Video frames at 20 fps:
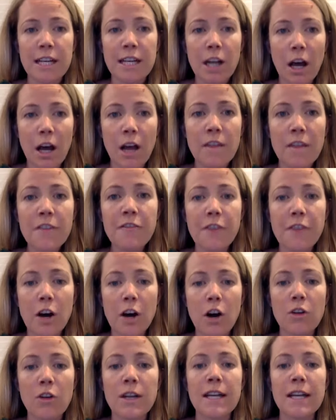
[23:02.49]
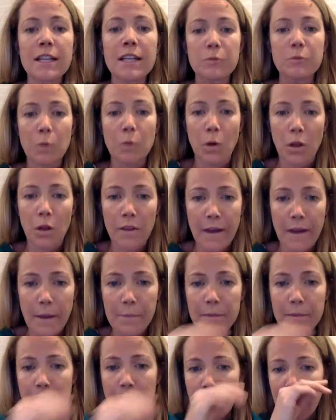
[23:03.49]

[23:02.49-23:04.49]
on the phone and enroll them.